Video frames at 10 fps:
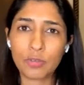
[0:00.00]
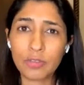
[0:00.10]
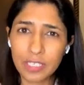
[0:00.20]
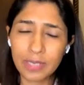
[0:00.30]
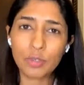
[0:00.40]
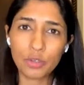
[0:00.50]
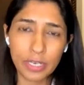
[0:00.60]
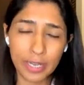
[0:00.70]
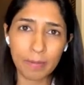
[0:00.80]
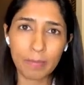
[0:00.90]
So Wasim
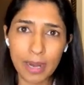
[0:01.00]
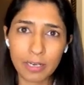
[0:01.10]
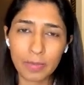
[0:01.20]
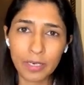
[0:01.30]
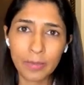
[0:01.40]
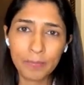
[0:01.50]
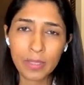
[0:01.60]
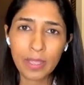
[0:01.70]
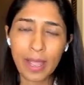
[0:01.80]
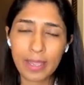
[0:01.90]
Jr. can bat a bit,
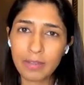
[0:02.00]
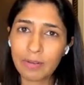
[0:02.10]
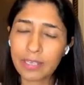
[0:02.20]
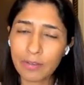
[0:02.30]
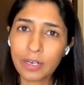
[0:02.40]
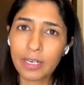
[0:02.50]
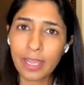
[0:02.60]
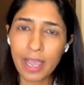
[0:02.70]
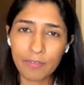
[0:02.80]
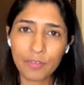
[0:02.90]
and they will
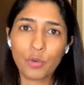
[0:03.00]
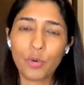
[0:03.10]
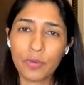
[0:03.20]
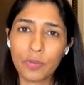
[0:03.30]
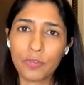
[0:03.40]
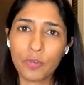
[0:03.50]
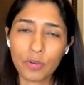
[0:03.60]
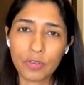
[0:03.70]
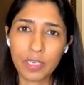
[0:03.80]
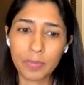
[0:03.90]
definitely have to go in with
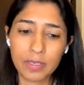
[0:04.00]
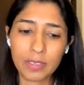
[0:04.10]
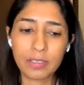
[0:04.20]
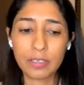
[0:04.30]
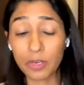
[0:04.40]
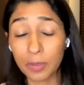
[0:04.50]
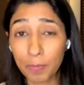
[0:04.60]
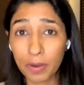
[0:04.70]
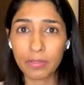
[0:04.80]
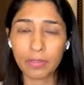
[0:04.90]
4 seamers, considering
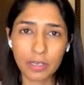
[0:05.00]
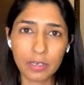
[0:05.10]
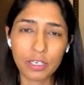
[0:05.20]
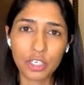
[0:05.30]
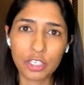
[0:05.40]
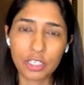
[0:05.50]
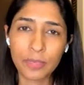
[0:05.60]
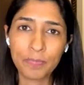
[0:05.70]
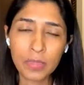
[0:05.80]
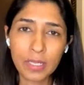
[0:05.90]
Perth, the
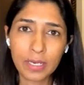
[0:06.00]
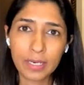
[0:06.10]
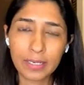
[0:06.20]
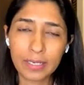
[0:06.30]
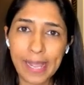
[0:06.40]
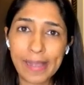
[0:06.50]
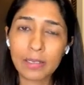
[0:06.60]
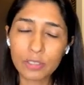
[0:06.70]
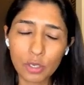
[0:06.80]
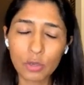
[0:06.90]
conditions.
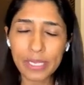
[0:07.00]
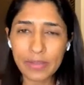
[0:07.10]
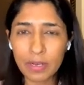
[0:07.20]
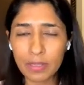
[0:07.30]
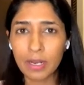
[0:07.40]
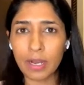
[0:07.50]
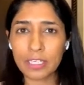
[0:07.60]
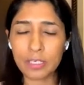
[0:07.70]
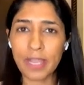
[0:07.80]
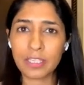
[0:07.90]
So even in the
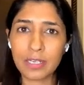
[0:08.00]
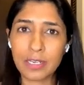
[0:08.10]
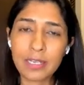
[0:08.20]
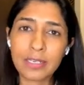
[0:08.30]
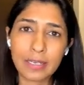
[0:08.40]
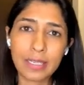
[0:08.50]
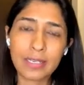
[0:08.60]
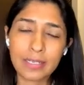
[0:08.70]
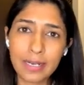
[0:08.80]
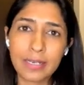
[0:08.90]
last match, they
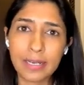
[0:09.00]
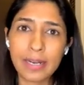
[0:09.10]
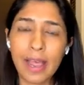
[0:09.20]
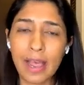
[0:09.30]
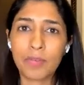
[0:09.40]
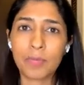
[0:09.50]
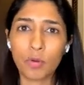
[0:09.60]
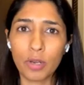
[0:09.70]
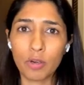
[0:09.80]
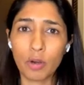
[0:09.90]
still did have a
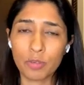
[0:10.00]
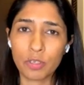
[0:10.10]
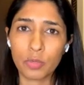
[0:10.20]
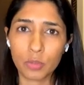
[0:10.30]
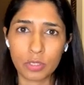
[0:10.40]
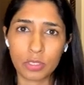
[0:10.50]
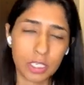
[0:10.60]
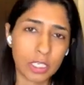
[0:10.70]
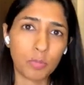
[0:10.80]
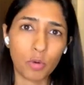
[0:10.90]
bowling option, which was
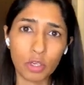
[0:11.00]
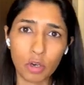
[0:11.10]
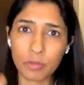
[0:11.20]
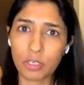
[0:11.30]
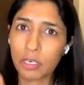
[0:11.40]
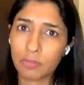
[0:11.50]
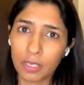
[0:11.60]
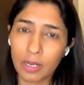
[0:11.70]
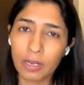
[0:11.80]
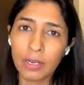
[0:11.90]
a 6th bowling option in
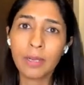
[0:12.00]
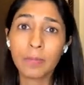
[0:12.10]
Iftikhar.